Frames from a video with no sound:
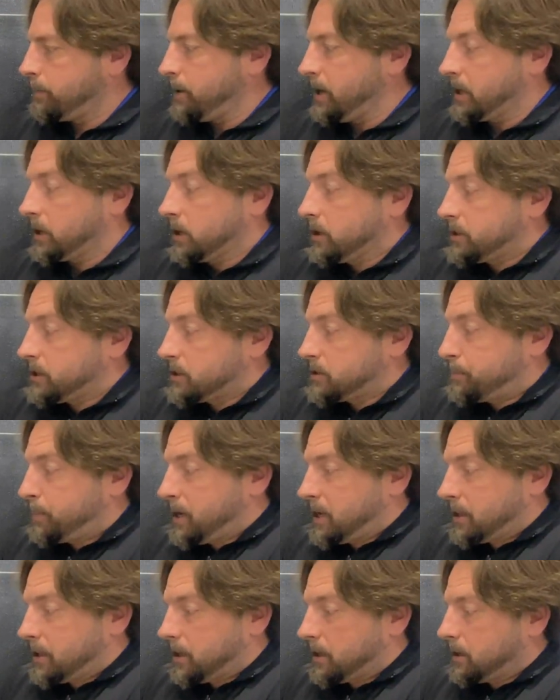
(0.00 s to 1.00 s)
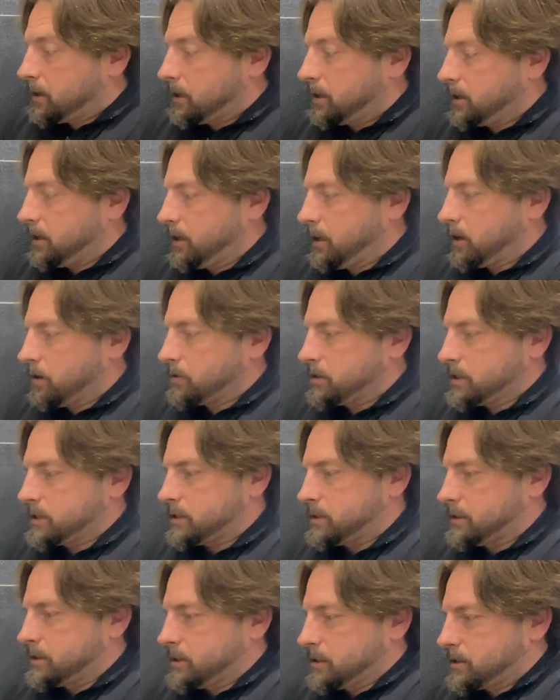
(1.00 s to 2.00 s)
It could just be that it,
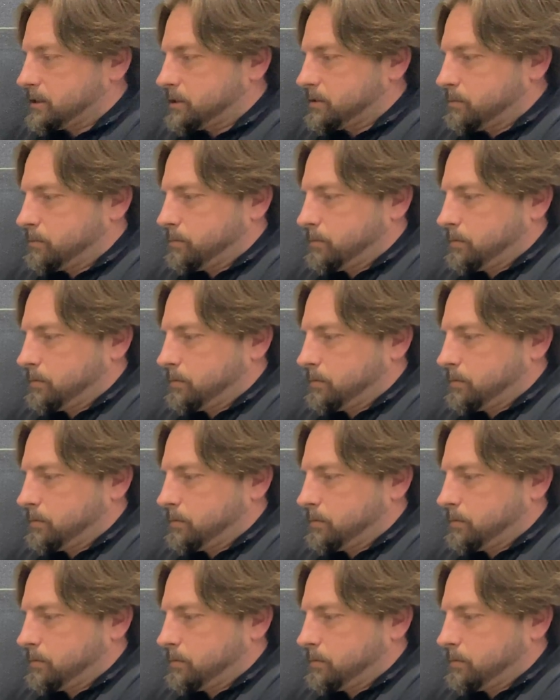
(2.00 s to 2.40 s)
just